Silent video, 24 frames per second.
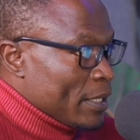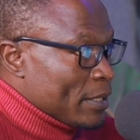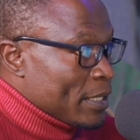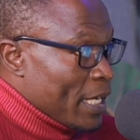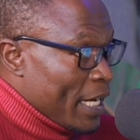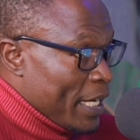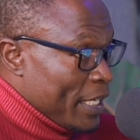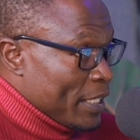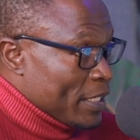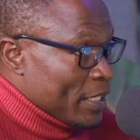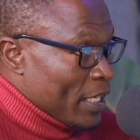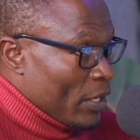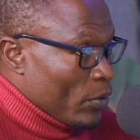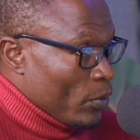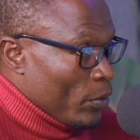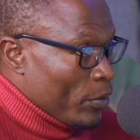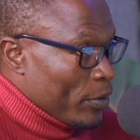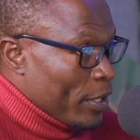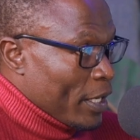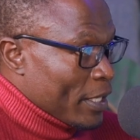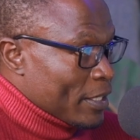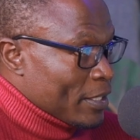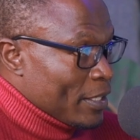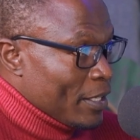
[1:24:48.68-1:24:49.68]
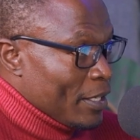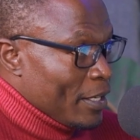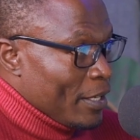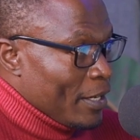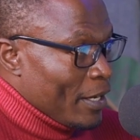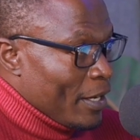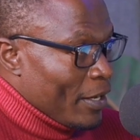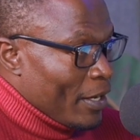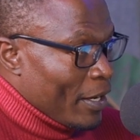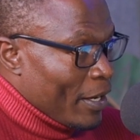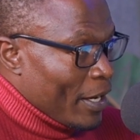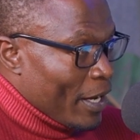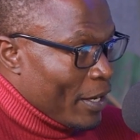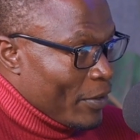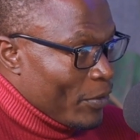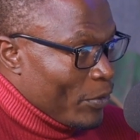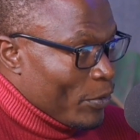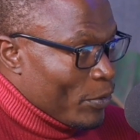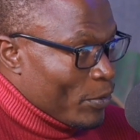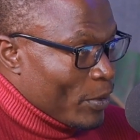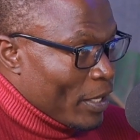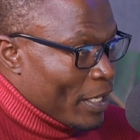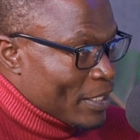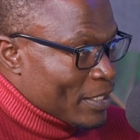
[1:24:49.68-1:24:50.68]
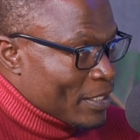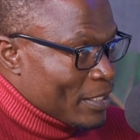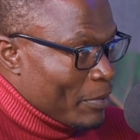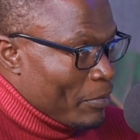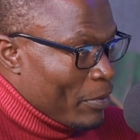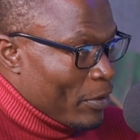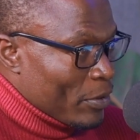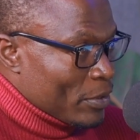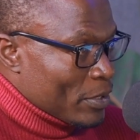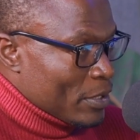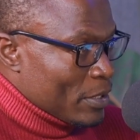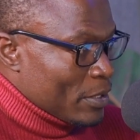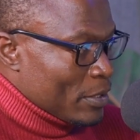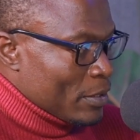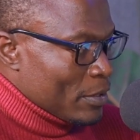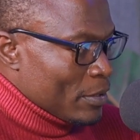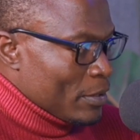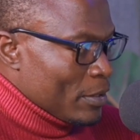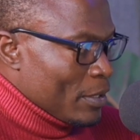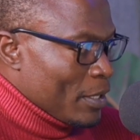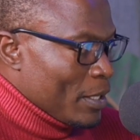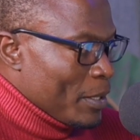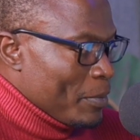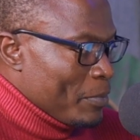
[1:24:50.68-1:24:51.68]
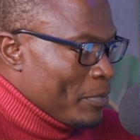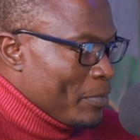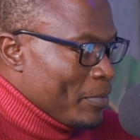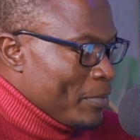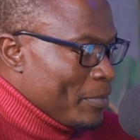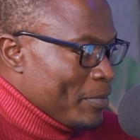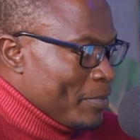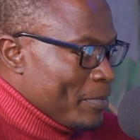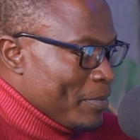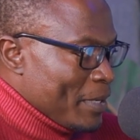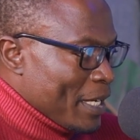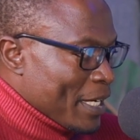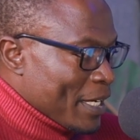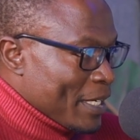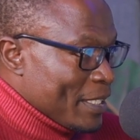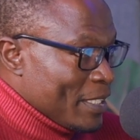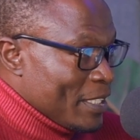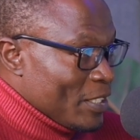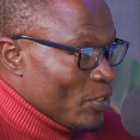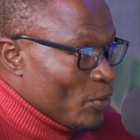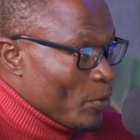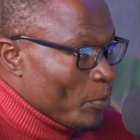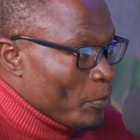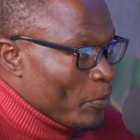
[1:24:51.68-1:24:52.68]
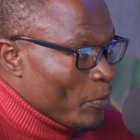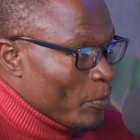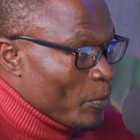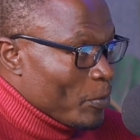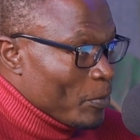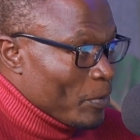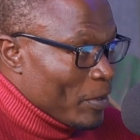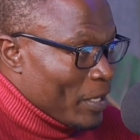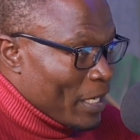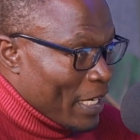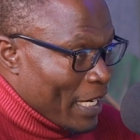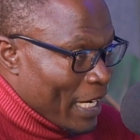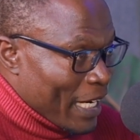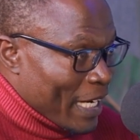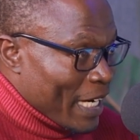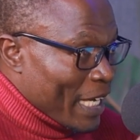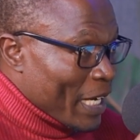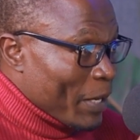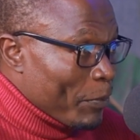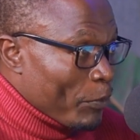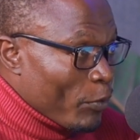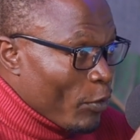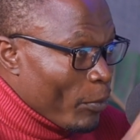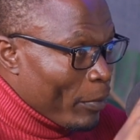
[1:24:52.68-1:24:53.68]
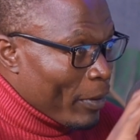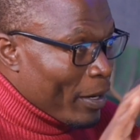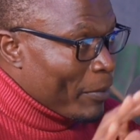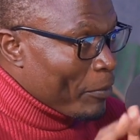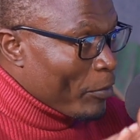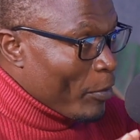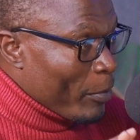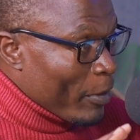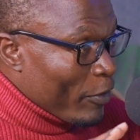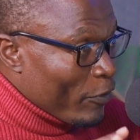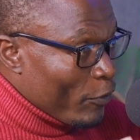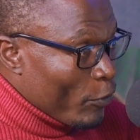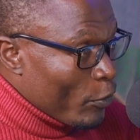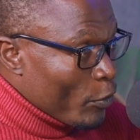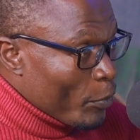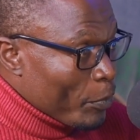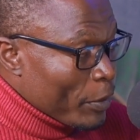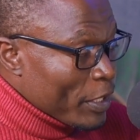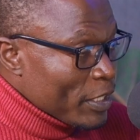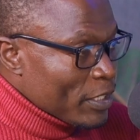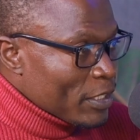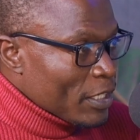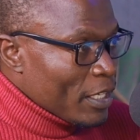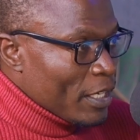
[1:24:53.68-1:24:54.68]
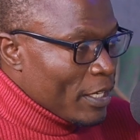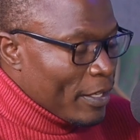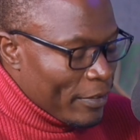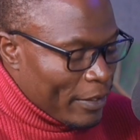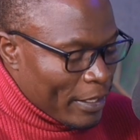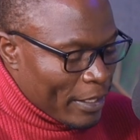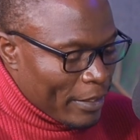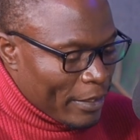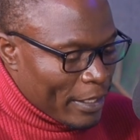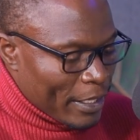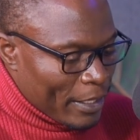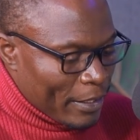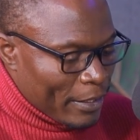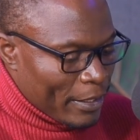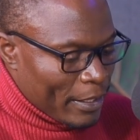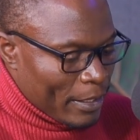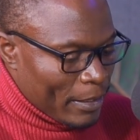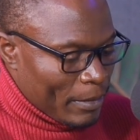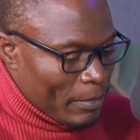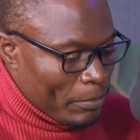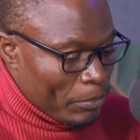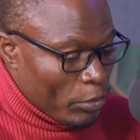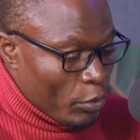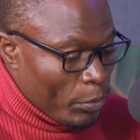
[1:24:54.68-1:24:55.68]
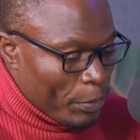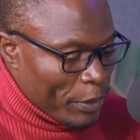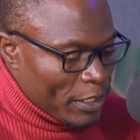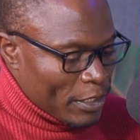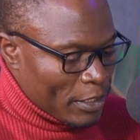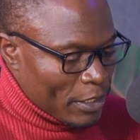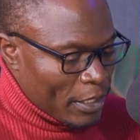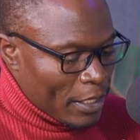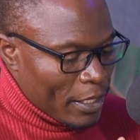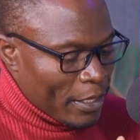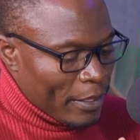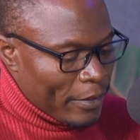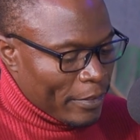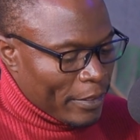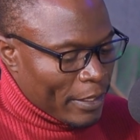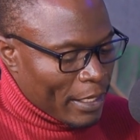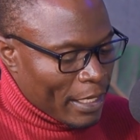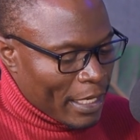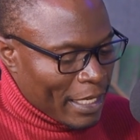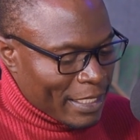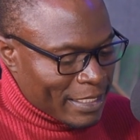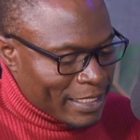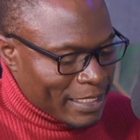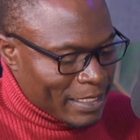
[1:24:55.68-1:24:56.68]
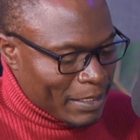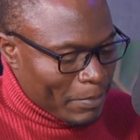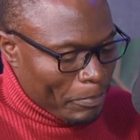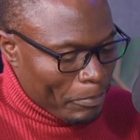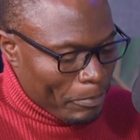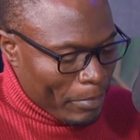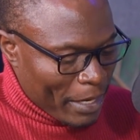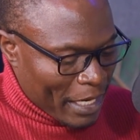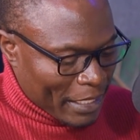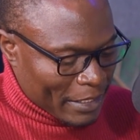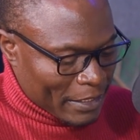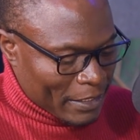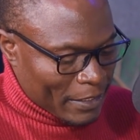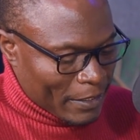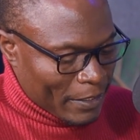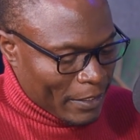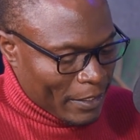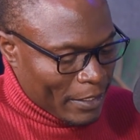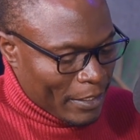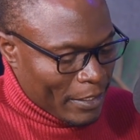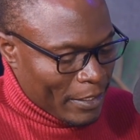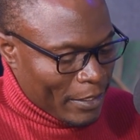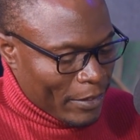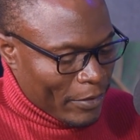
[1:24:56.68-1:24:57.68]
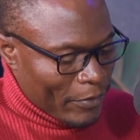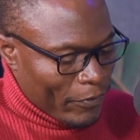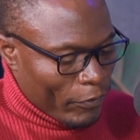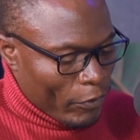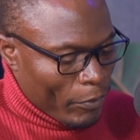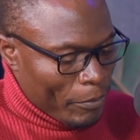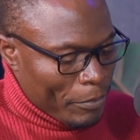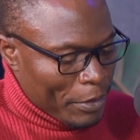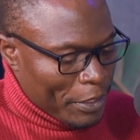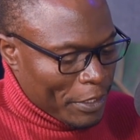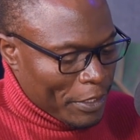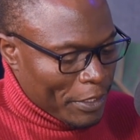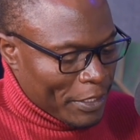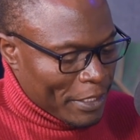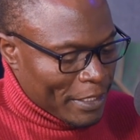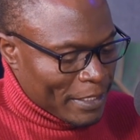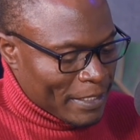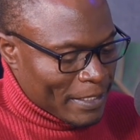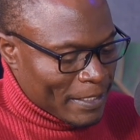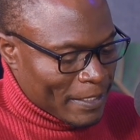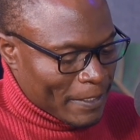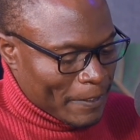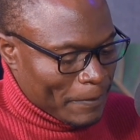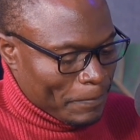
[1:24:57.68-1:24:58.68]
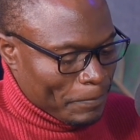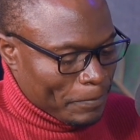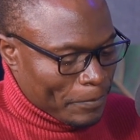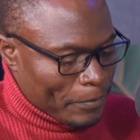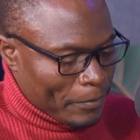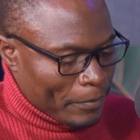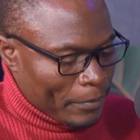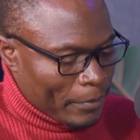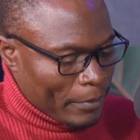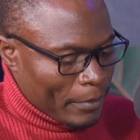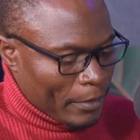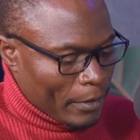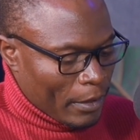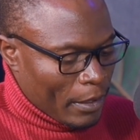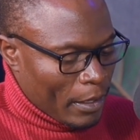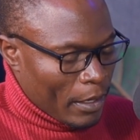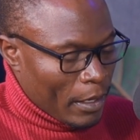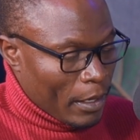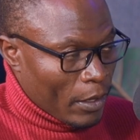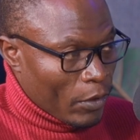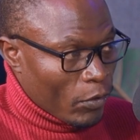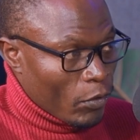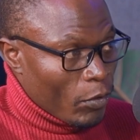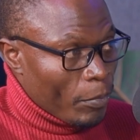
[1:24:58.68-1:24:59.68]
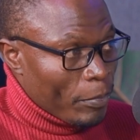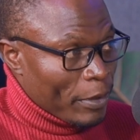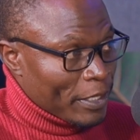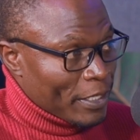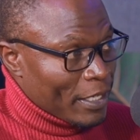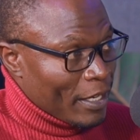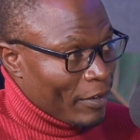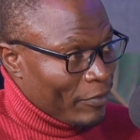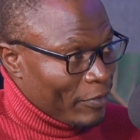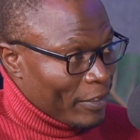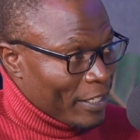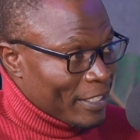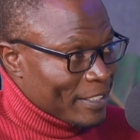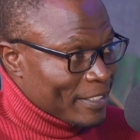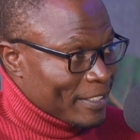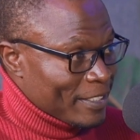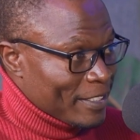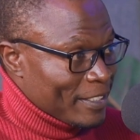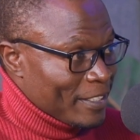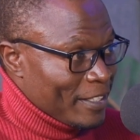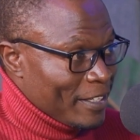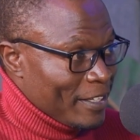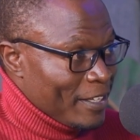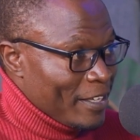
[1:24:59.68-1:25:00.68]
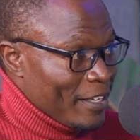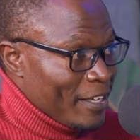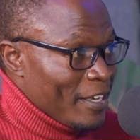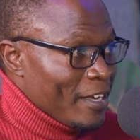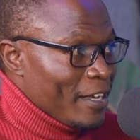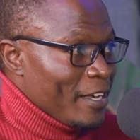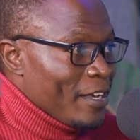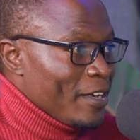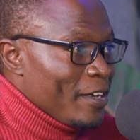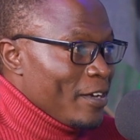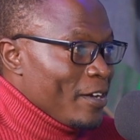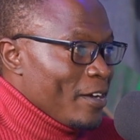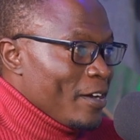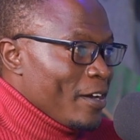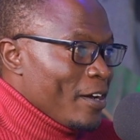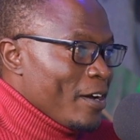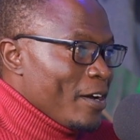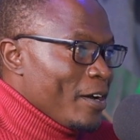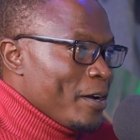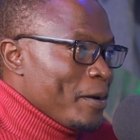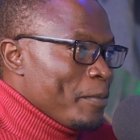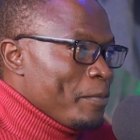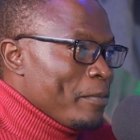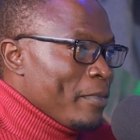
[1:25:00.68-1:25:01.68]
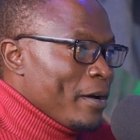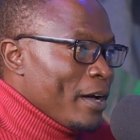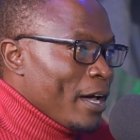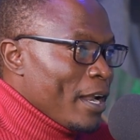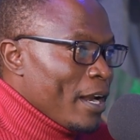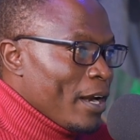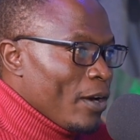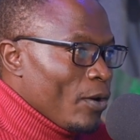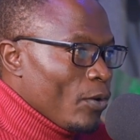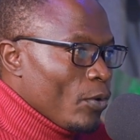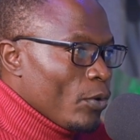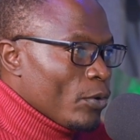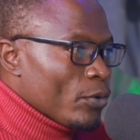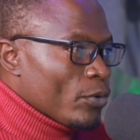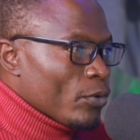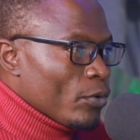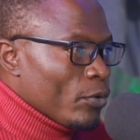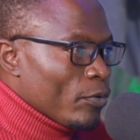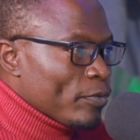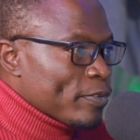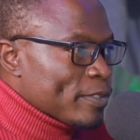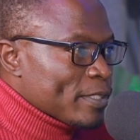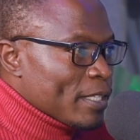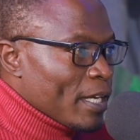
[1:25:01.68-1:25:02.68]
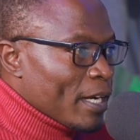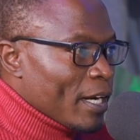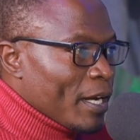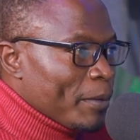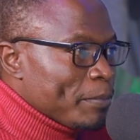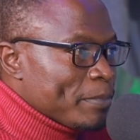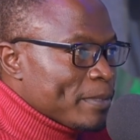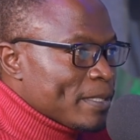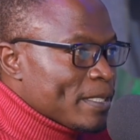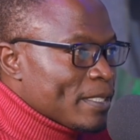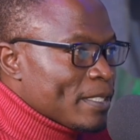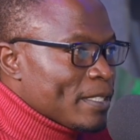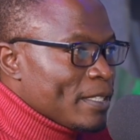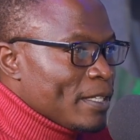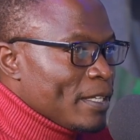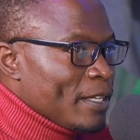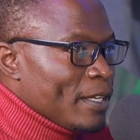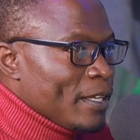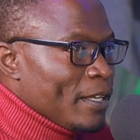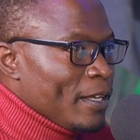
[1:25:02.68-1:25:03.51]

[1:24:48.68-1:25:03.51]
talent and all that. I know you asked about like a digital, like a proper footprint, the blueprint. The last part for me is corporate governance. A lot of startups